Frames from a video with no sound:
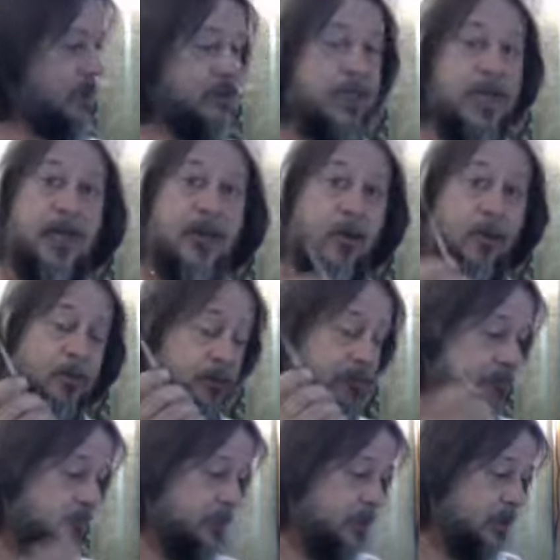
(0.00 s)
Now,
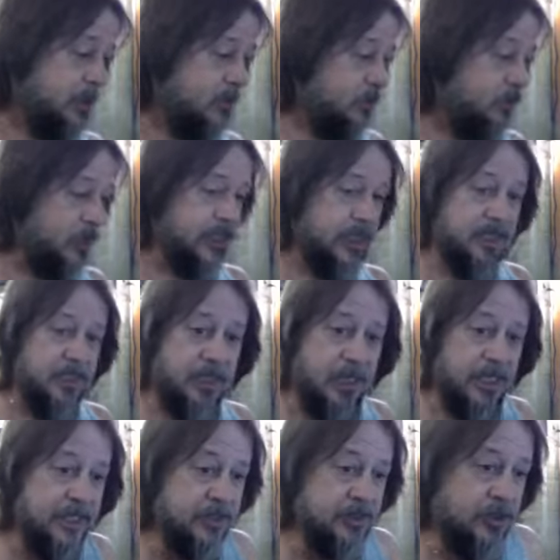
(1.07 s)
what I'd
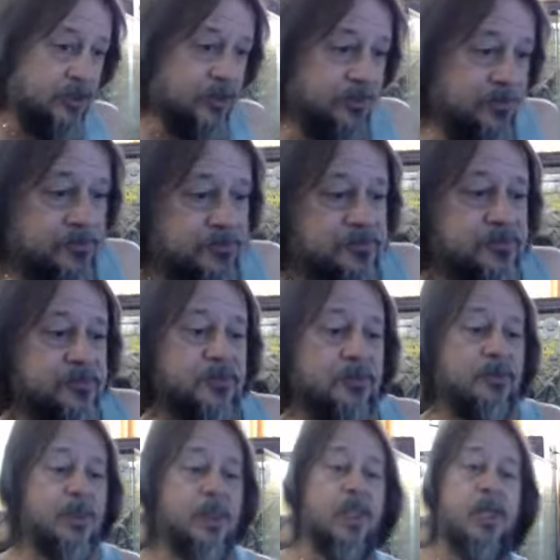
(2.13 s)
like to do
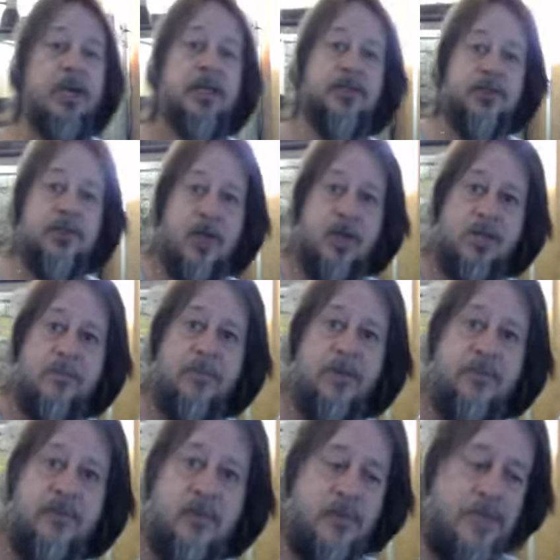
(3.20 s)
is talk
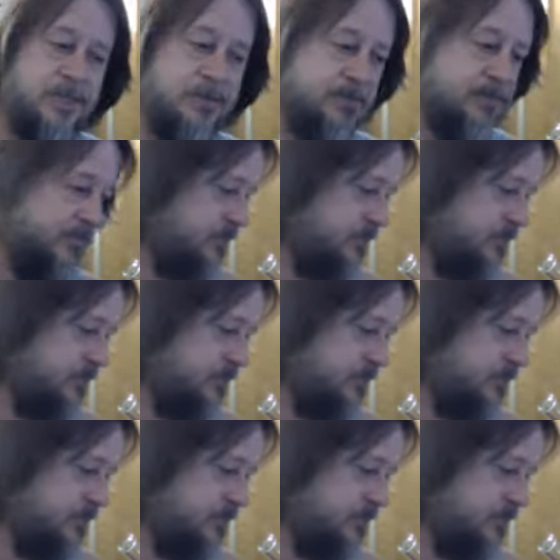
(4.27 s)
about voting.